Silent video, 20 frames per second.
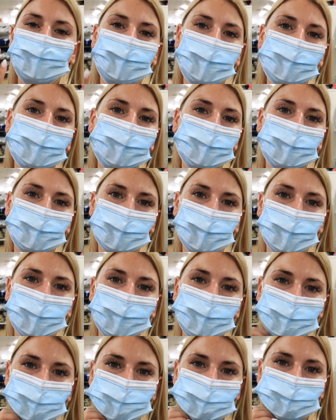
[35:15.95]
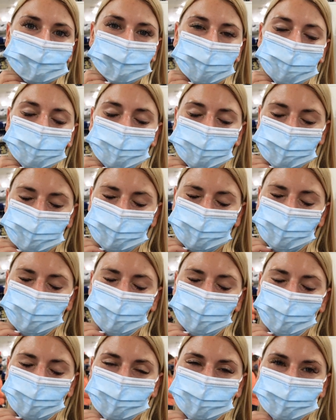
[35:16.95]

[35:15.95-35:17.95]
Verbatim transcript: now I don't know what to do.